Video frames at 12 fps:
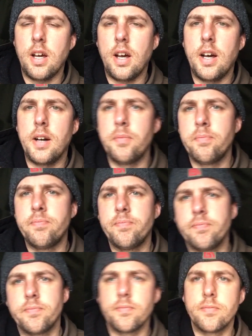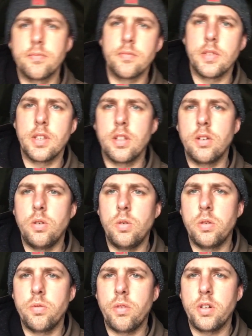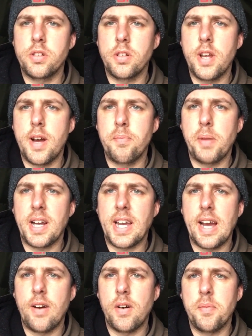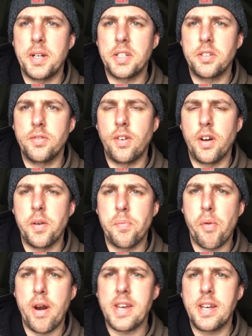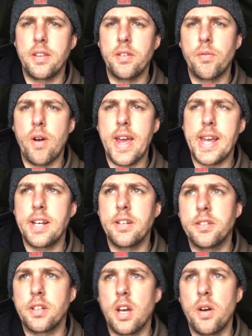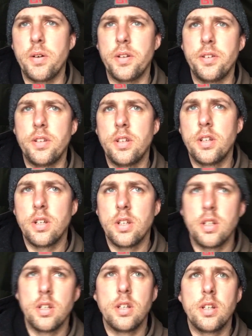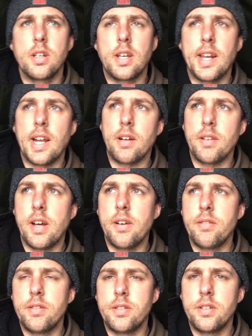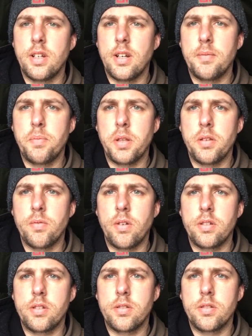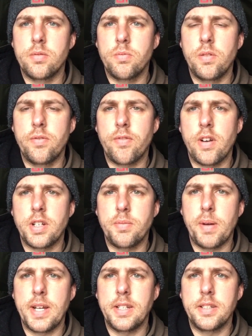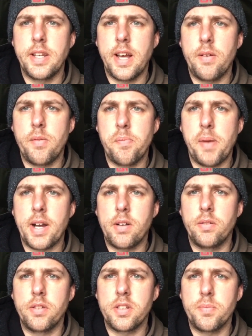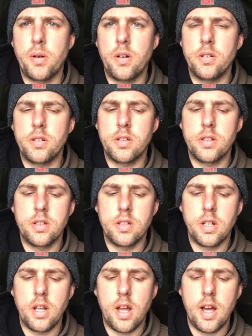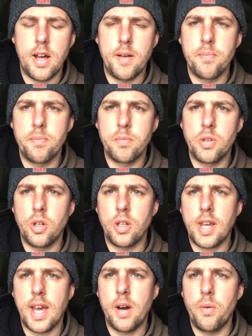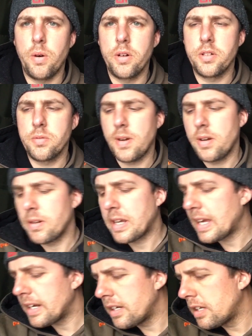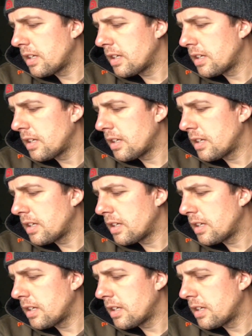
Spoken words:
All the rods are now back out. I managed to find a break in the rain to go and get out there and put the rods with fresh baits now and back on the spots. Got the kettle on as well again.